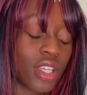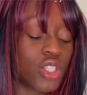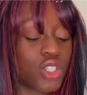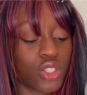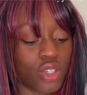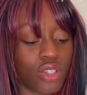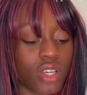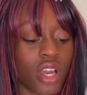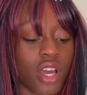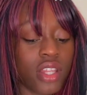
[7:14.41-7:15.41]

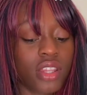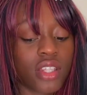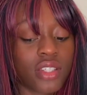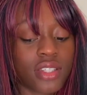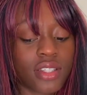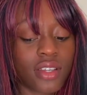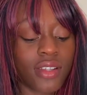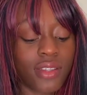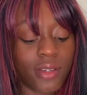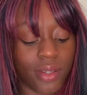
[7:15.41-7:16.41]
So the
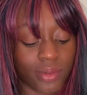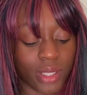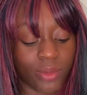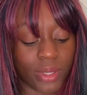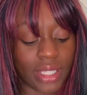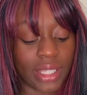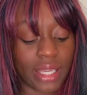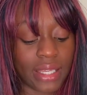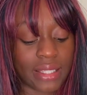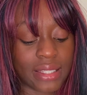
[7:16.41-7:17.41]
skirt that I really want to
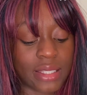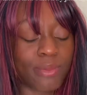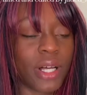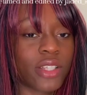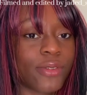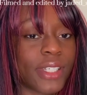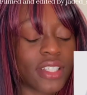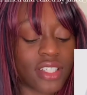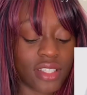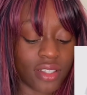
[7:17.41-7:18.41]
get is this
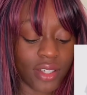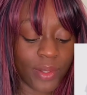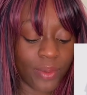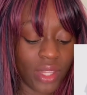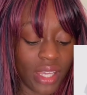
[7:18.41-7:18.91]
ballerina skirt